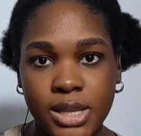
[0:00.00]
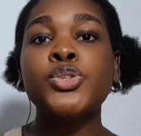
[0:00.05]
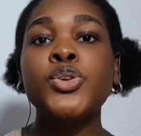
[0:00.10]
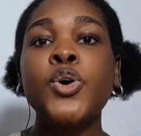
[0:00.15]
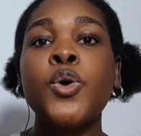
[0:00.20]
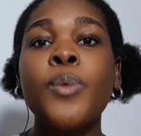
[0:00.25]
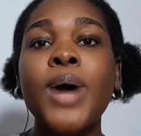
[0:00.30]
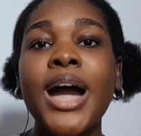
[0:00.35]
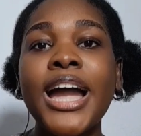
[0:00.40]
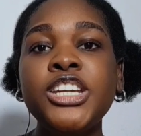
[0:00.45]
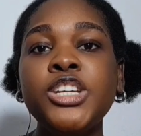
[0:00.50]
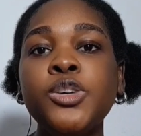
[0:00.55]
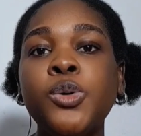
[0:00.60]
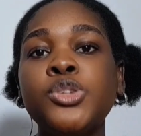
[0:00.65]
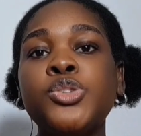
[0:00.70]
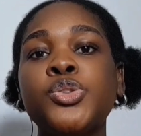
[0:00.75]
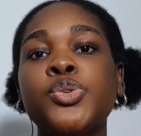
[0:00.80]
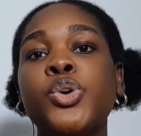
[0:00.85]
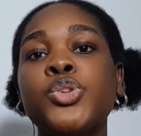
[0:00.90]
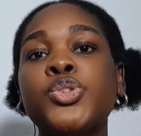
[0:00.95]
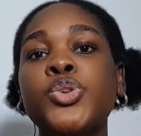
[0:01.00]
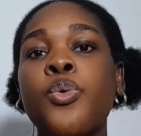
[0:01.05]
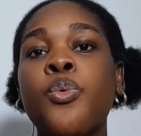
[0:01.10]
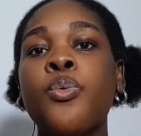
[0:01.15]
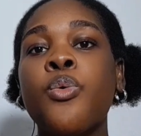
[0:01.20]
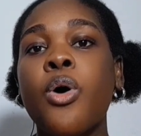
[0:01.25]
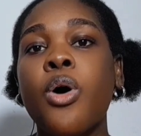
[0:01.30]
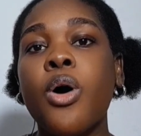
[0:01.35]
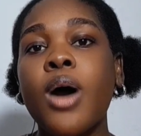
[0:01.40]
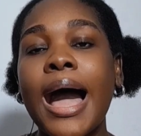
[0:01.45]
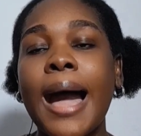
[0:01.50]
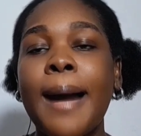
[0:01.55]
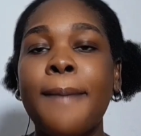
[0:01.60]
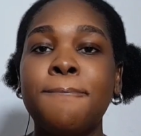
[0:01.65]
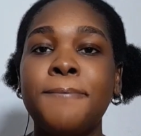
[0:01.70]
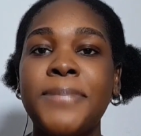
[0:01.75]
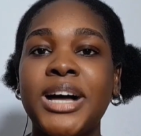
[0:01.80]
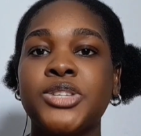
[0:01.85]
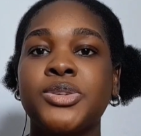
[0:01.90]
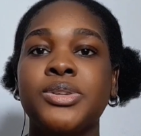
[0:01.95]
So why do you want to go to war
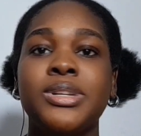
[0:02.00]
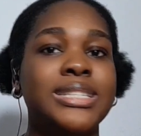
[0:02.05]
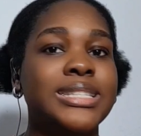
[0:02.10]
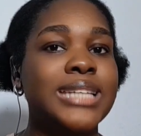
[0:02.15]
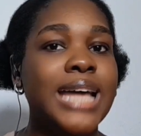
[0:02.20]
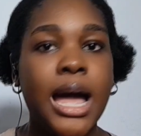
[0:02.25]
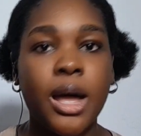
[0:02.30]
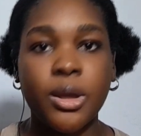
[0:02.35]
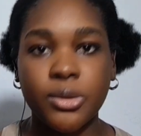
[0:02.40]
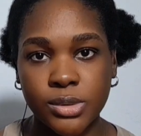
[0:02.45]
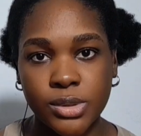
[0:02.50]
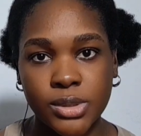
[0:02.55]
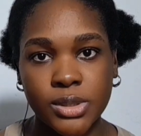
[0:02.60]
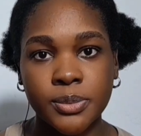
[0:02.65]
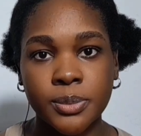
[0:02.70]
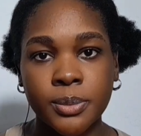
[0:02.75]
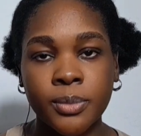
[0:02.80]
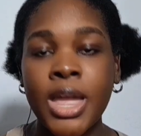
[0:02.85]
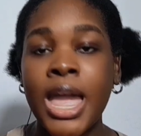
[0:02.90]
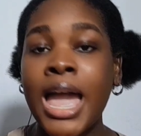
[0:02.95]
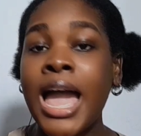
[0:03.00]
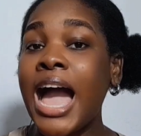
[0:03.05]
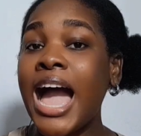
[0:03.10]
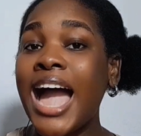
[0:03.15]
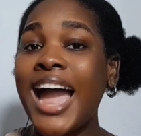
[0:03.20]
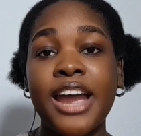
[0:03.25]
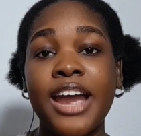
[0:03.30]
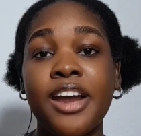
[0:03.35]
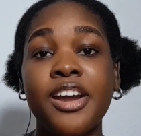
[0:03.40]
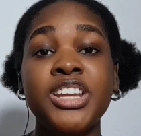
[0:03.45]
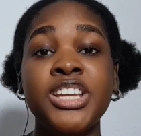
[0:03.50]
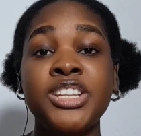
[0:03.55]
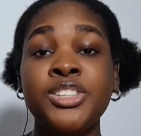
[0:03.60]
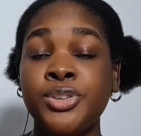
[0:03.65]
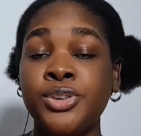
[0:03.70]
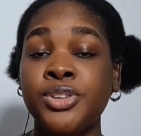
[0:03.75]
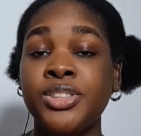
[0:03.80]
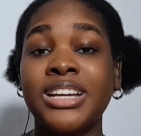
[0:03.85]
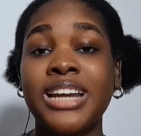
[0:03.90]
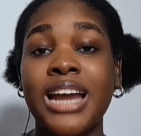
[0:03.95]
and battle it out? I already
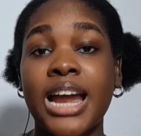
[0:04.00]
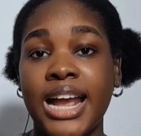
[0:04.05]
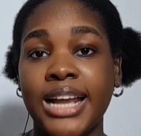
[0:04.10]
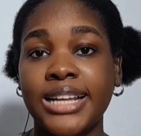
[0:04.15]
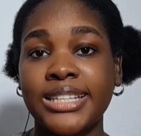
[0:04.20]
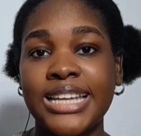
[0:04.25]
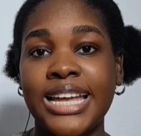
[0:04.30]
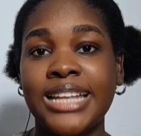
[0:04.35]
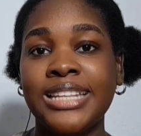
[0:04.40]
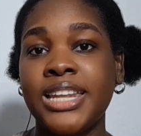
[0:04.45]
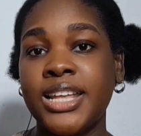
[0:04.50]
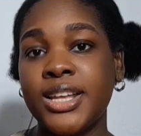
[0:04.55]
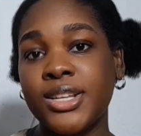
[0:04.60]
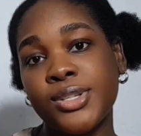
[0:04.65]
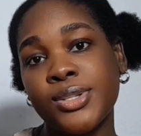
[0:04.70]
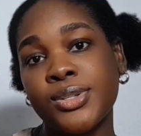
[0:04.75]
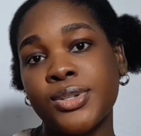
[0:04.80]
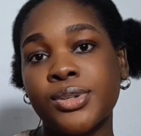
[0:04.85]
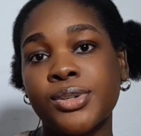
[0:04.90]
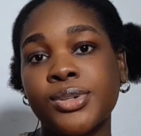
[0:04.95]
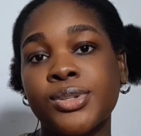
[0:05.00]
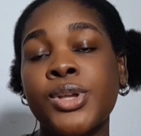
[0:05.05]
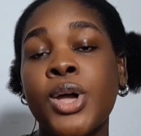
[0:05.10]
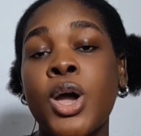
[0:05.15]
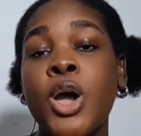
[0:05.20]
knew the character Nestles